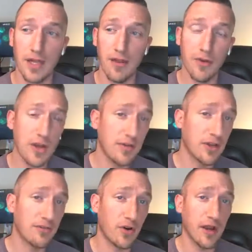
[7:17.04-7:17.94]
If you're even
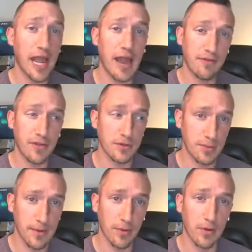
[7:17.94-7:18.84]
converting half of those
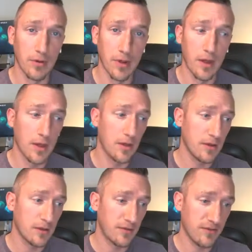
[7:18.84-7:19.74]
people,
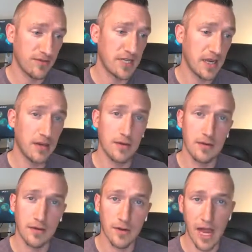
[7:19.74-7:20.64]
15,
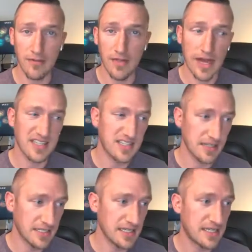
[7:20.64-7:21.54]
half of that is,
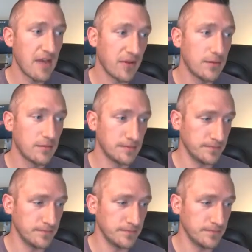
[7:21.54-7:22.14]
let's say 7,